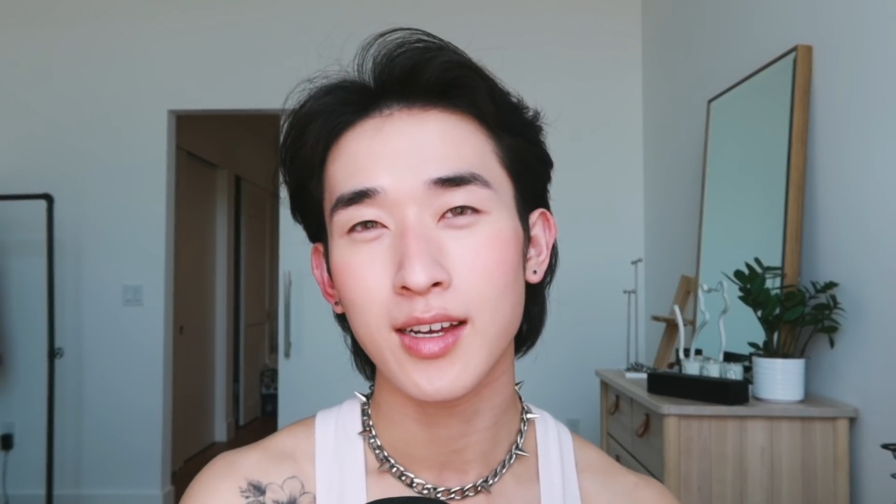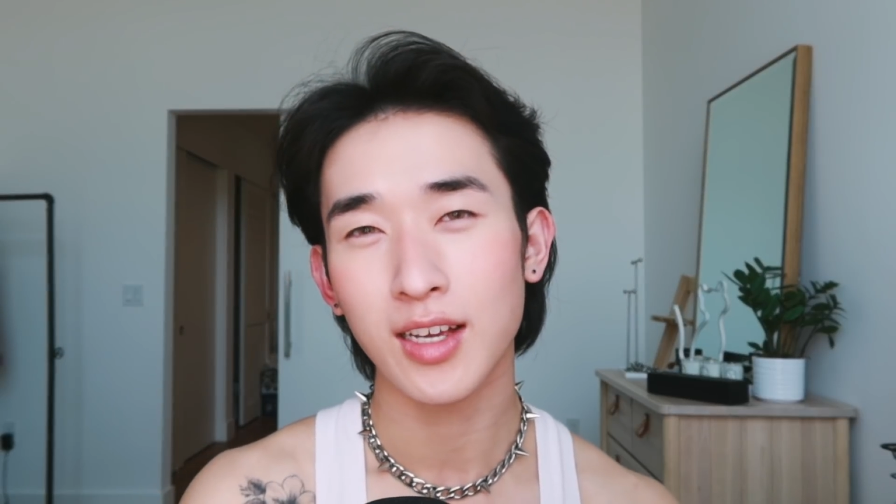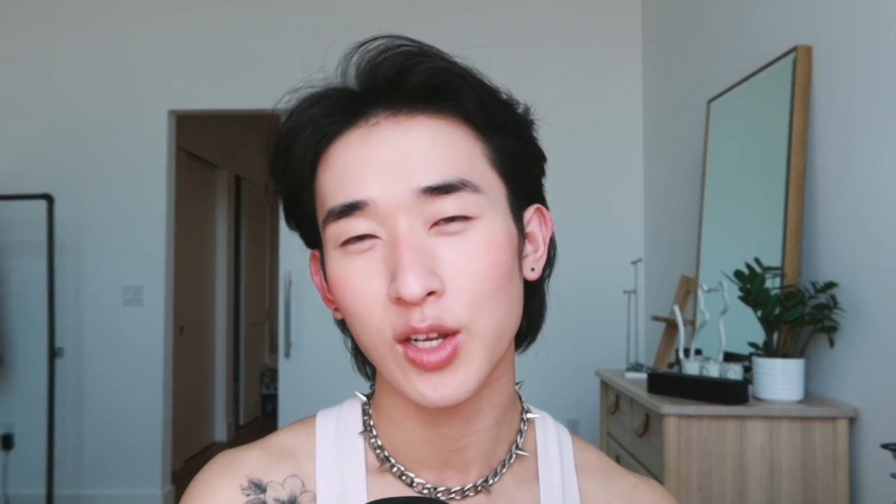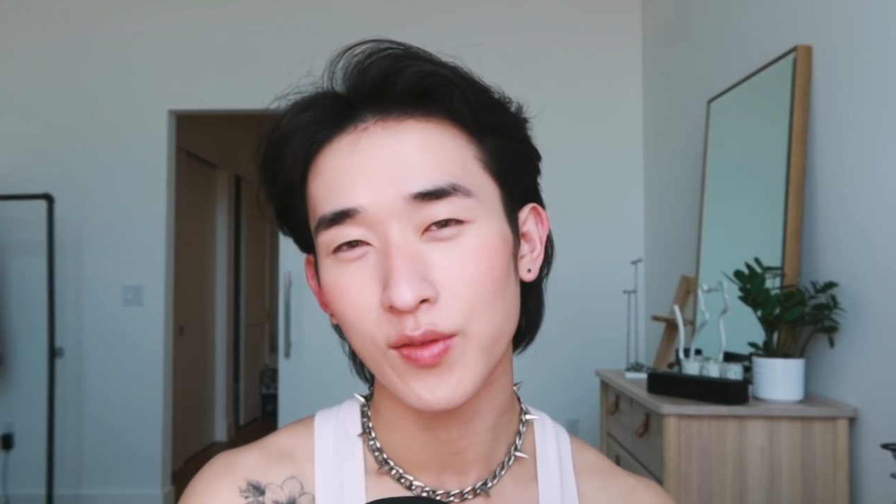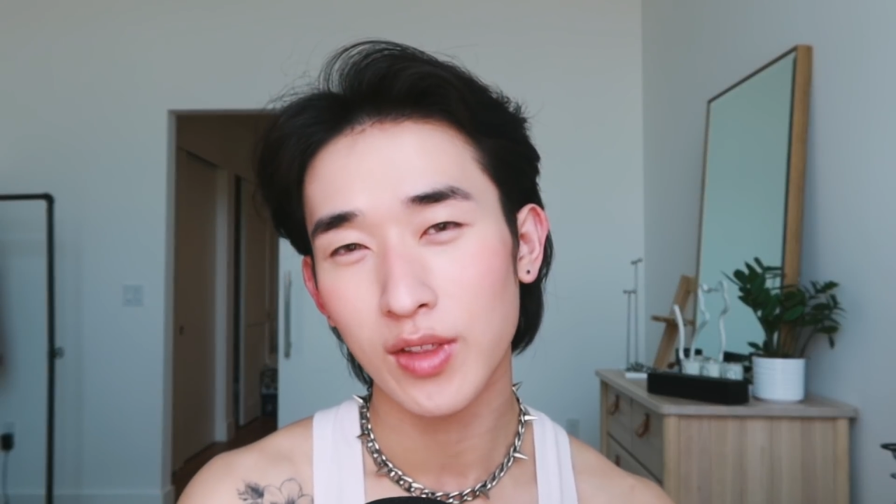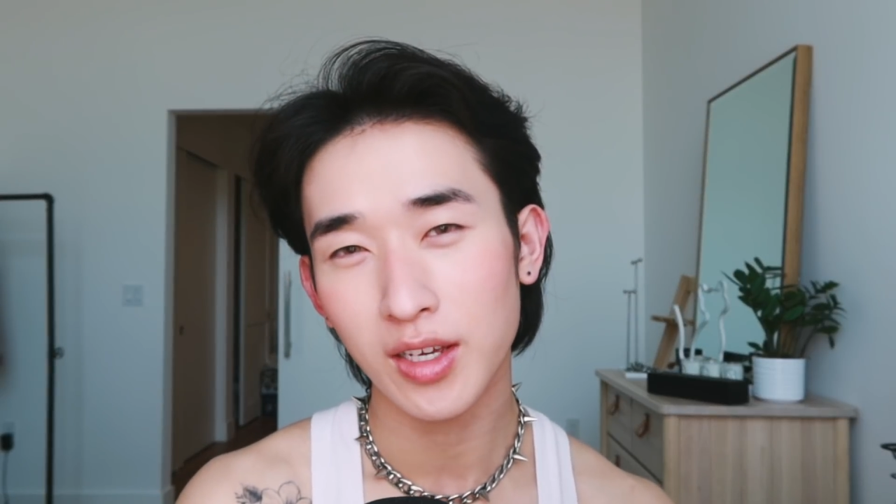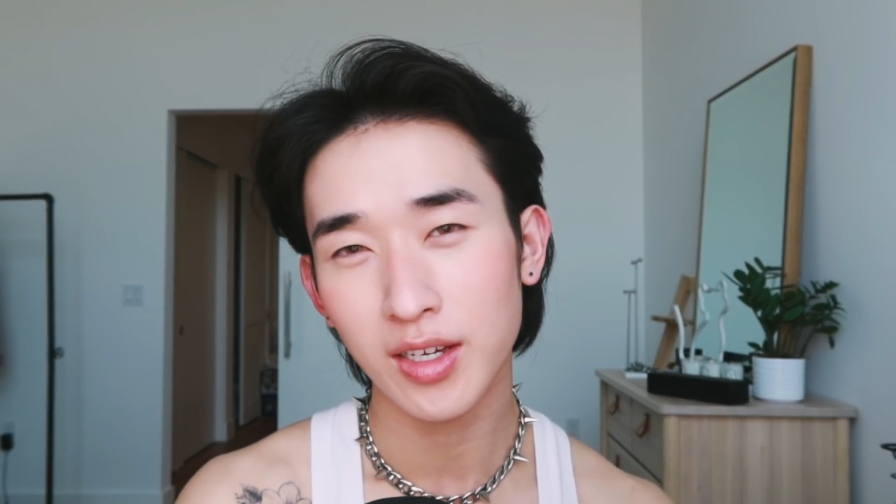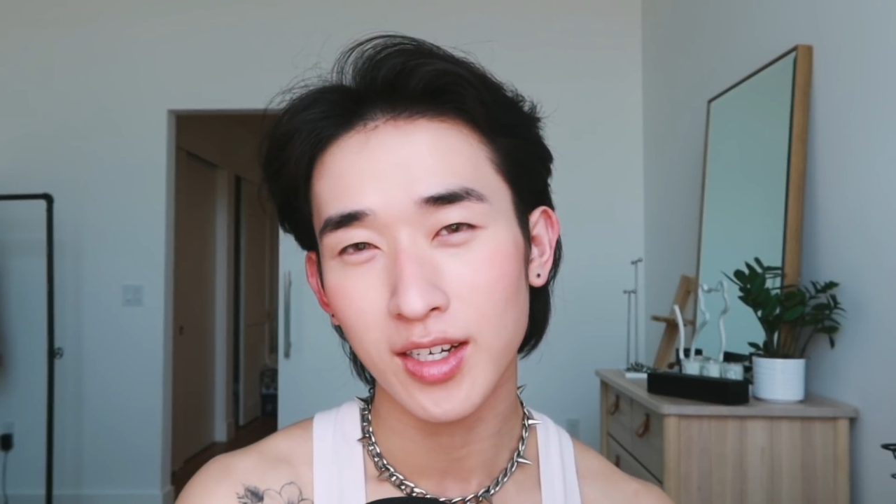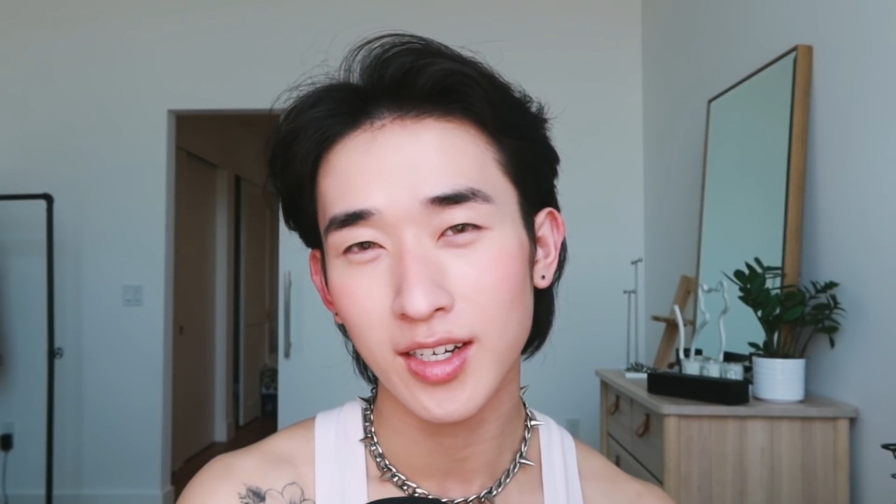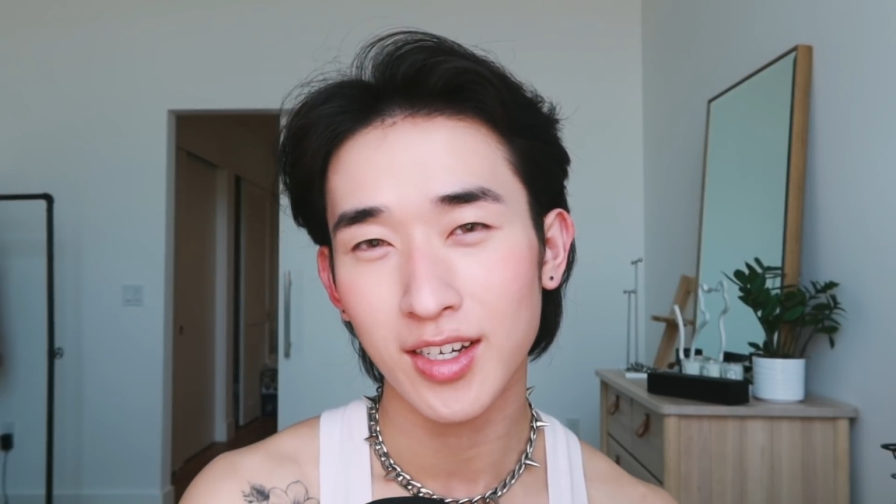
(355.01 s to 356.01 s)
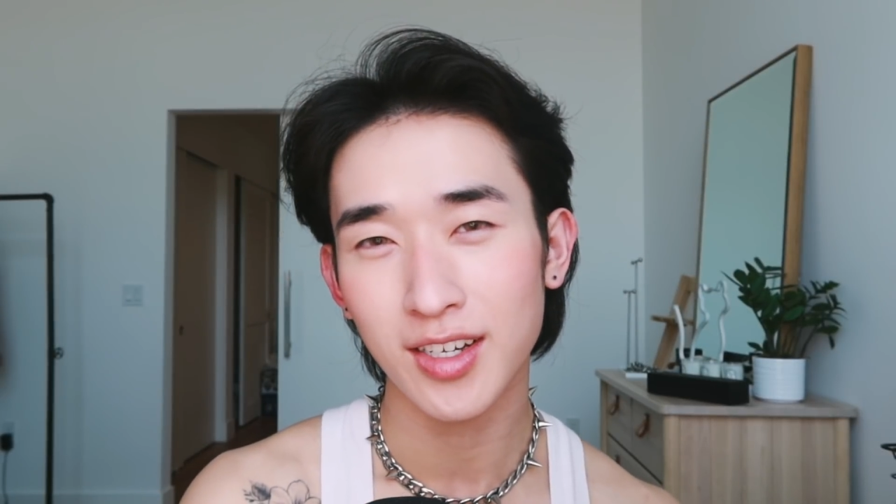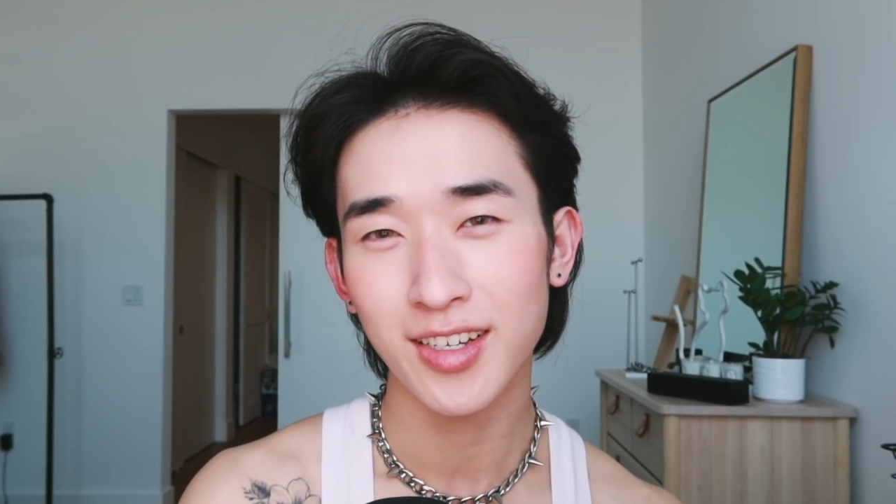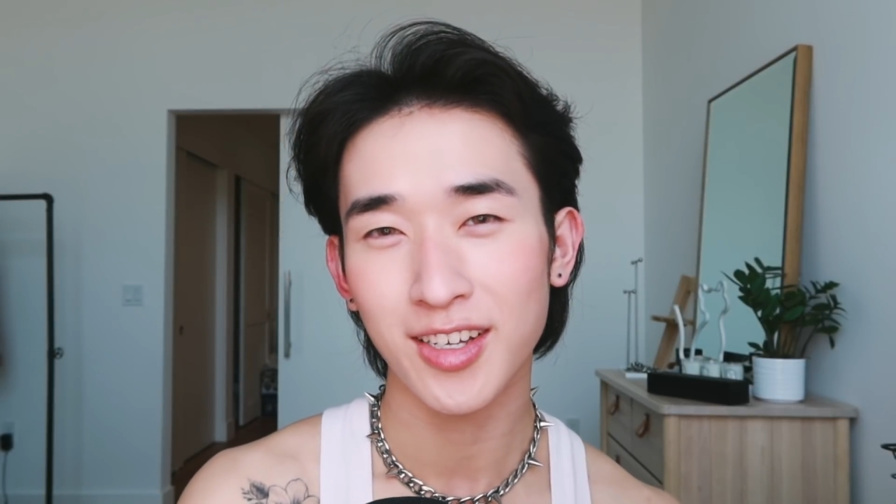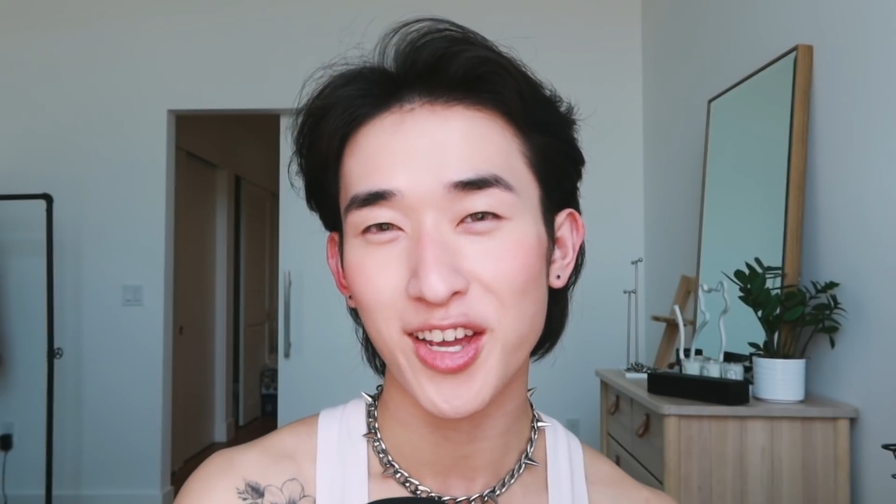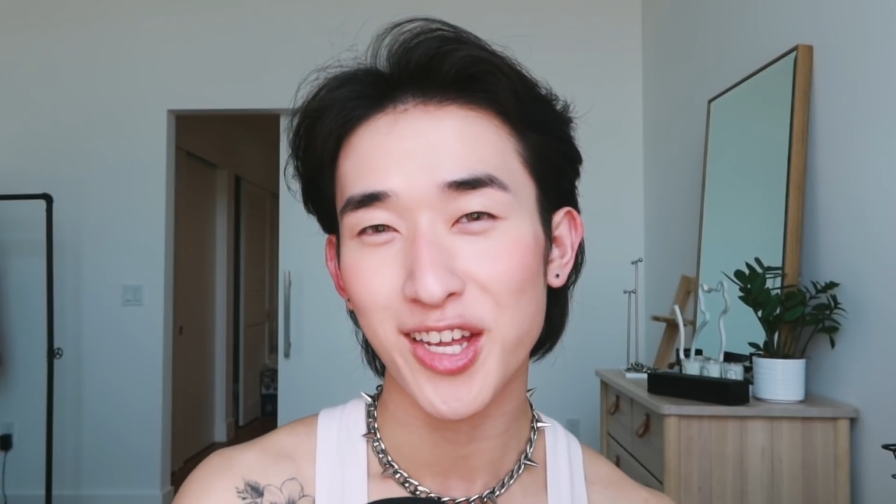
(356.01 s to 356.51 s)
kind of like a
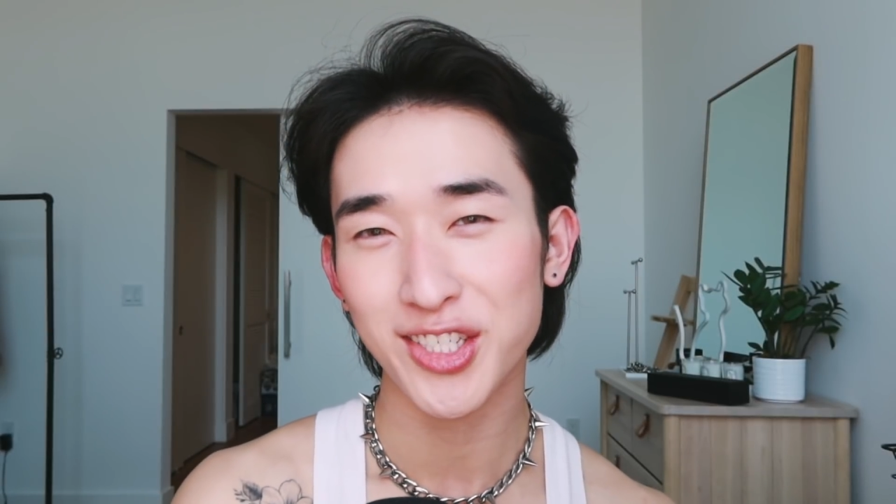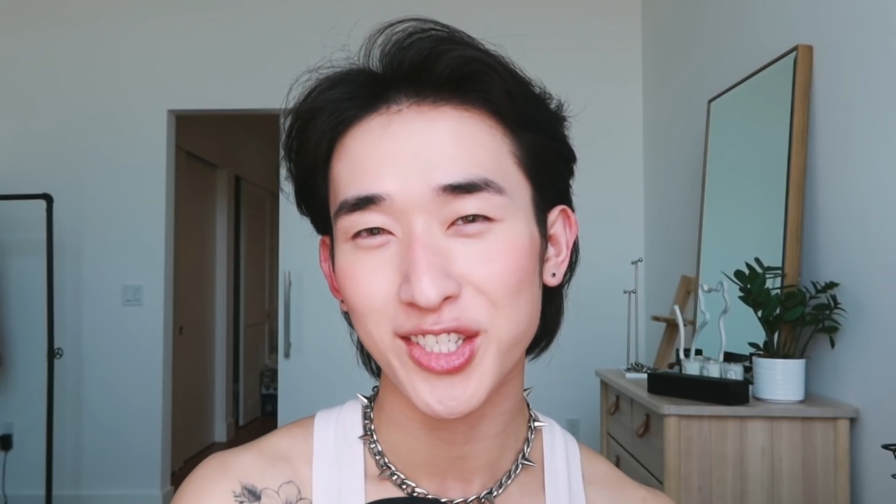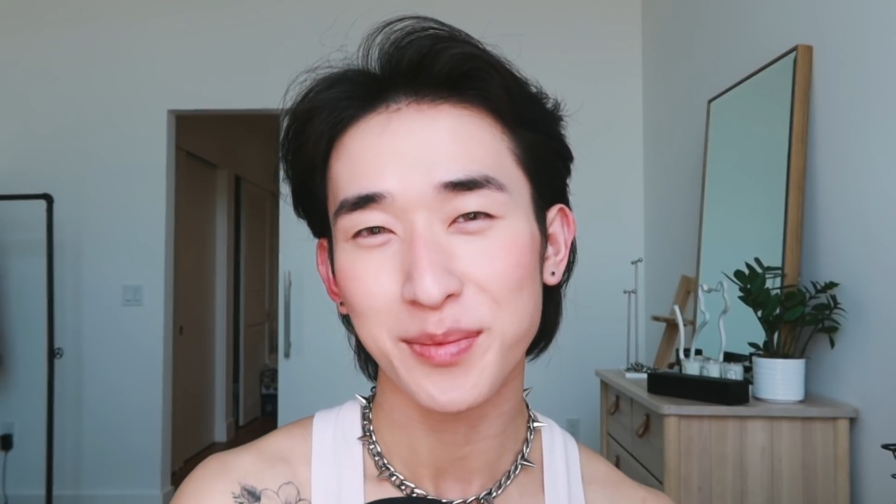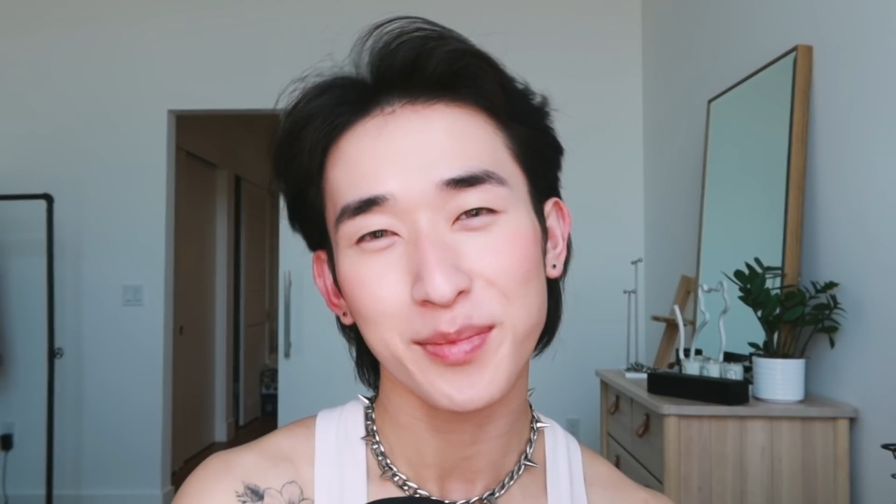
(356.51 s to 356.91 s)
edgy